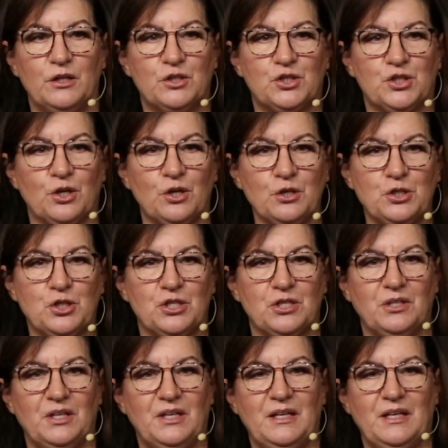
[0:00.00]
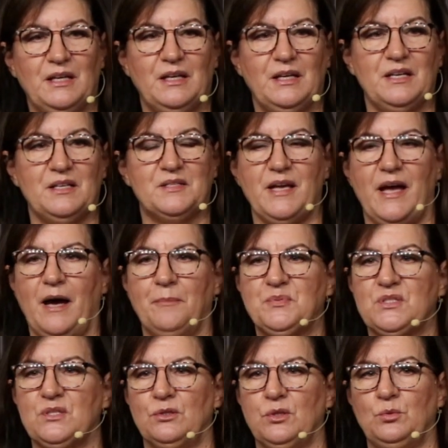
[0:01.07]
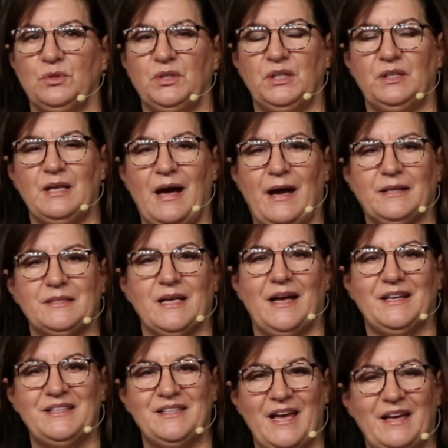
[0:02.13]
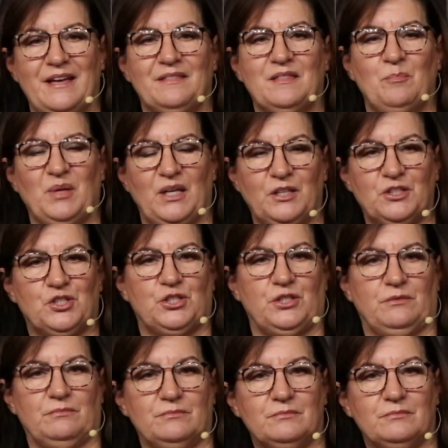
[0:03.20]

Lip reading: Church is absolutely not a day at the beach.